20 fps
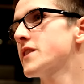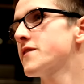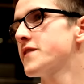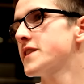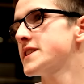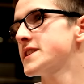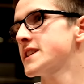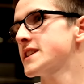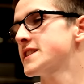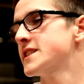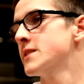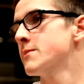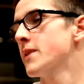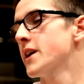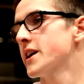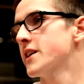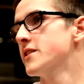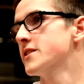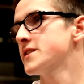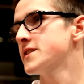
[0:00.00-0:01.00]
facing a team
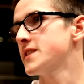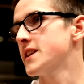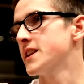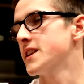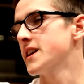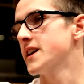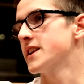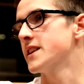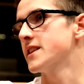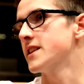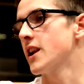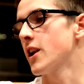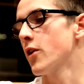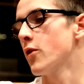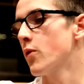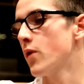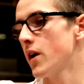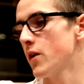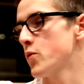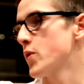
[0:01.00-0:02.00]
like us and
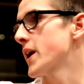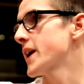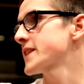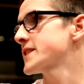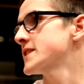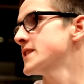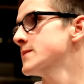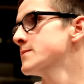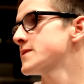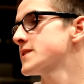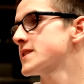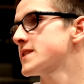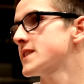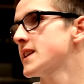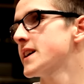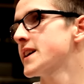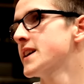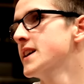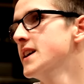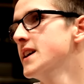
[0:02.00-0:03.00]
lower ranked teams, it's
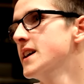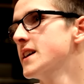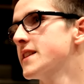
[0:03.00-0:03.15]
like